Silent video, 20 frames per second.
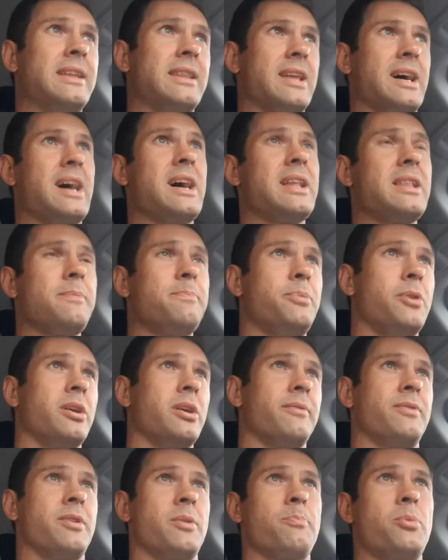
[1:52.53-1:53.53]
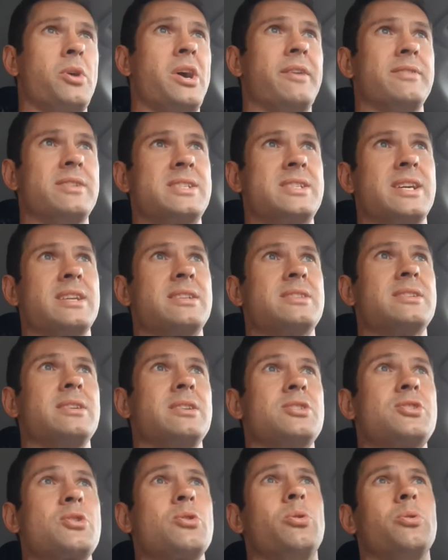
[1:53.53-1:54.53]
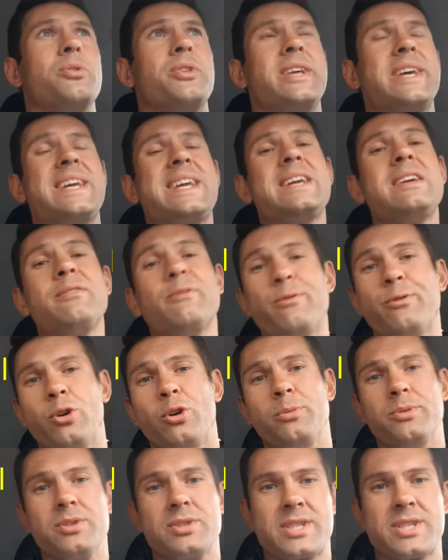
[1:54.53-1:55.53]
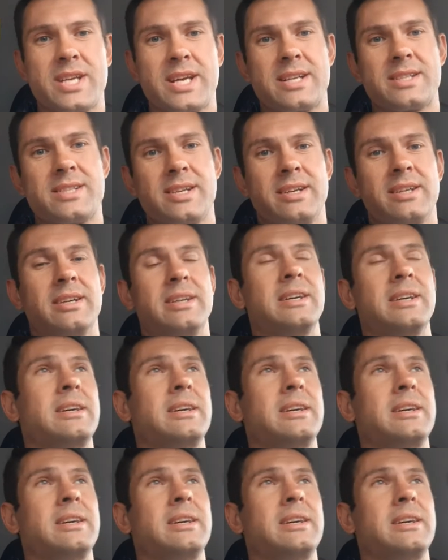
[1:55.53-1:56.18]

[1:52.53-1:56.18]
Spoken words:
The other part of the private sector is called the informal sector.